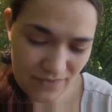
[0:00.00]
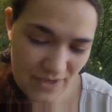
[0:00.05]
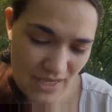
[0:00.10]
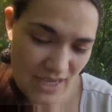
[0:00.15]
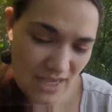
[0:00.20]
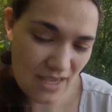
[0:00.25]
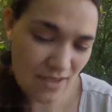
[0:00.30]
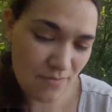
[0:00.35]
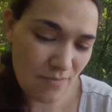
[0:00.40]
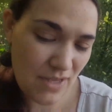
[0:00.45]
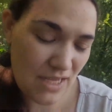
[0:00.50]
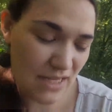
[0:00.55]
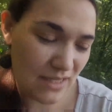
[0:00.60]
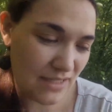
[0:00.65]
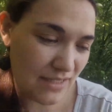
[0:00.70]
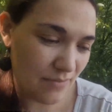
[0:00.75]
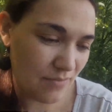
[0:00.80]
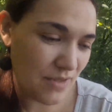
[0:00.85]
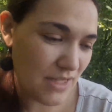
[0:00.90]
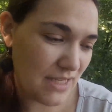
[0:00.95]
it can mean
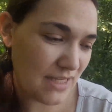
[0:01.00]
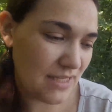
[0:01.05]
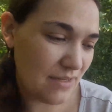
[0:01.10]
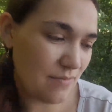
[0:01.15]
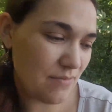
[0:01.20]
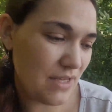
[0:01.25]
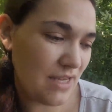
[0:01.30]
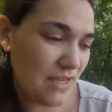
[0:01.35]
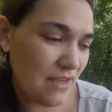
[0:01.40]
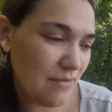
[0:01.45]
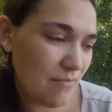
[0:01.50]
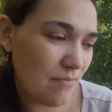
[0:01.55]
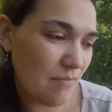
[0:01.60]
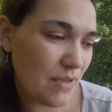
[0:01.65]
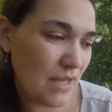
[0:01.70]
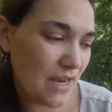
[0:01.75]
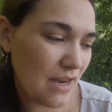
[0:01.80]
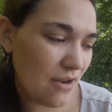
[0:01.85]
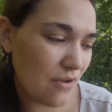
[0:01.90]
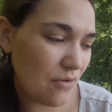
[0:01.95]
something to me,
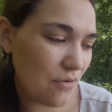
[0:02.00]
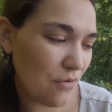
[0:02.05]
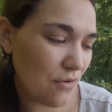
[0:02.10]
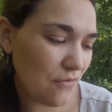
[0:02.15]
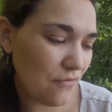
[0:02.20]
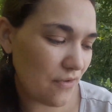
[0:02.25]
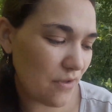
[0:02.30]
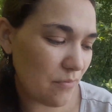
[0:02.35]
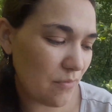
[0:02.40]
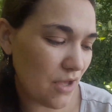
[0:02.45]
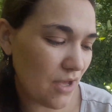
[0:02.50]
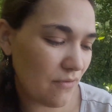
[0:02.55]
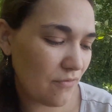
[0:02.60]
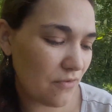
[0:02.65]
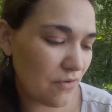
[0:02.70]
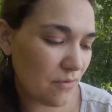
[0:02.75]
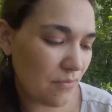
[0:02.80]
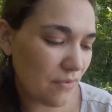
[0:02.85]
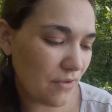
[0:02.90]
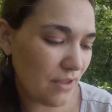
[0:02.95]
but I don't know if I'm
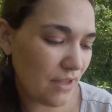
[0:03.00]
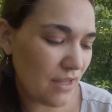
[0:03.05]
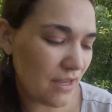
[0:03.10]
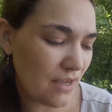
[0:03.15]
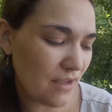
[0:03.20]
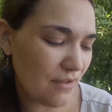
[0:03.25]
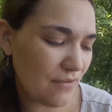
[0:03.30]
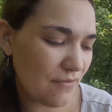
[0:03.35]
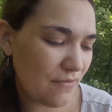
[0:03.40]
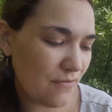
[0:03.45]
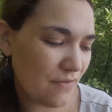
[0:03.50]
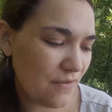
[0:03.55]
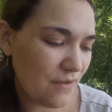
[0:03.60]
comfortable enough